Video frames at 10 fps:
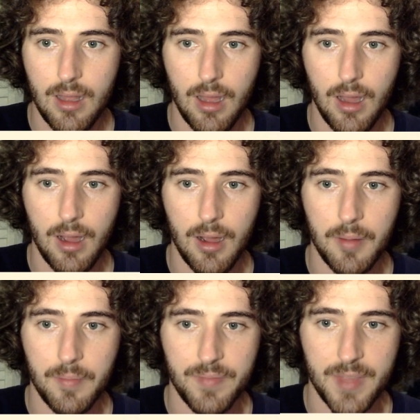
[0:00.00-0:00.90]

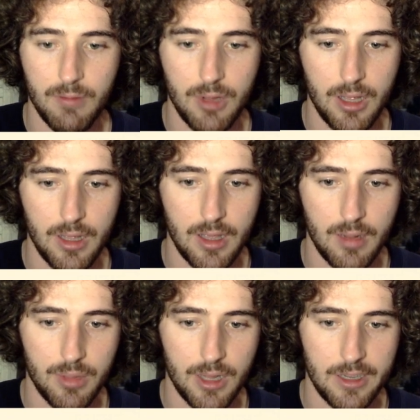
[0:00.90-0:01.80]
we
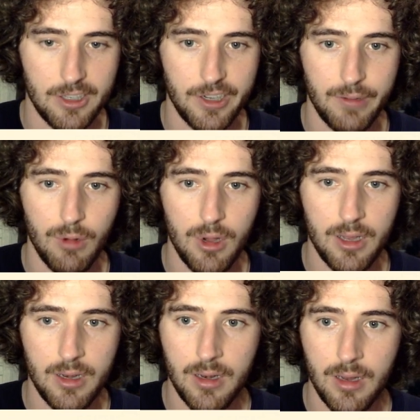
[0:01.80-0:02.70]
can play
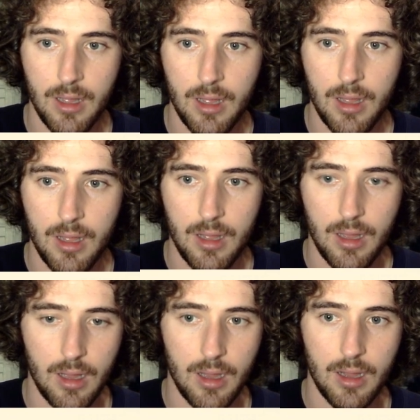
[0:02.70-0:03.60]
g1.
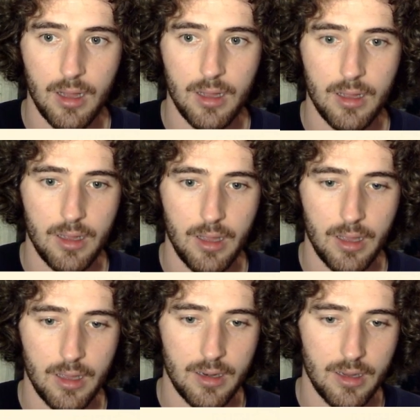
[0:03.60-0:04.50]

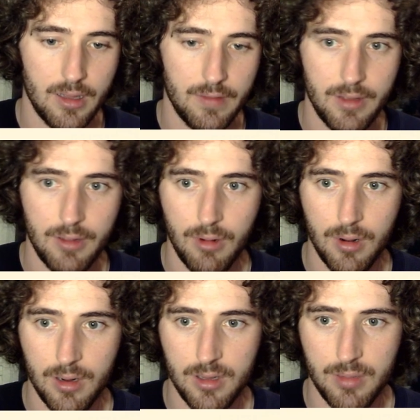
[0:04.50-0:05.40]
And if he
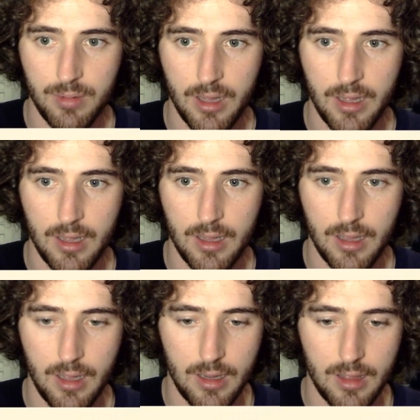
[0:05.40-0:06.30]
were to play
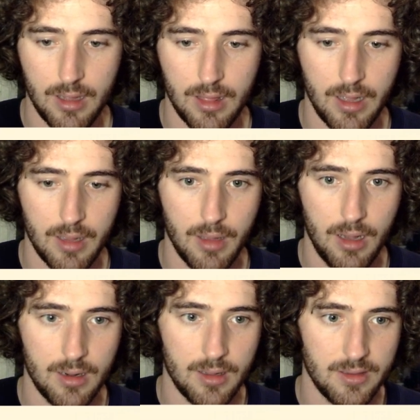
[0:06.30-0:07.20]
anything like, I
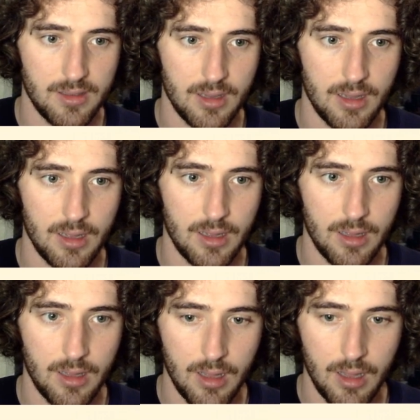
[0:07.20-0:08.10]
don't know,
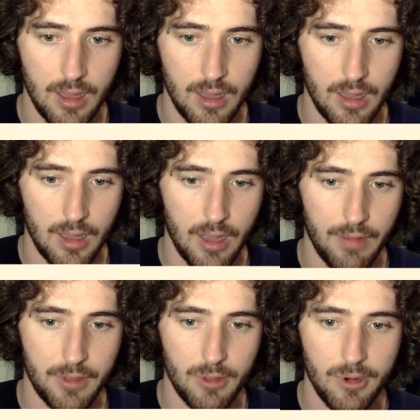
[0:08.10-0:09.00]
say
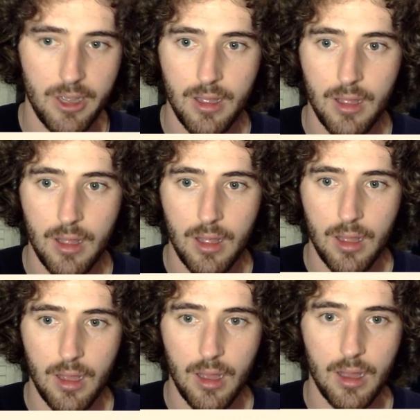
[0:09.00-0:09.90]
f3,
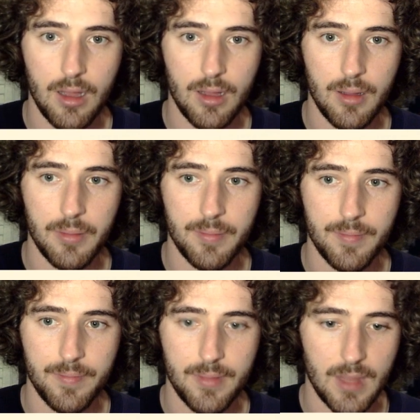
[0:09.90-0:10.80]

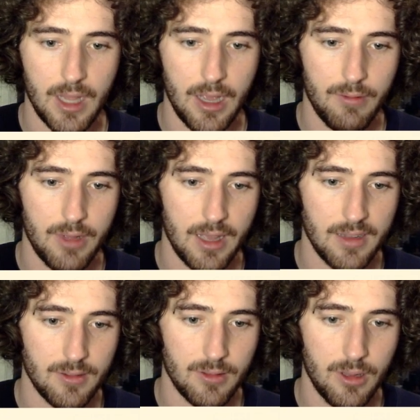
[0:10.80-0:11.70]
now we
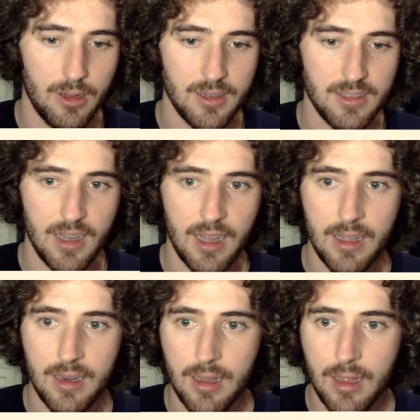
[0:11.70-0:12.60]
castle alongside.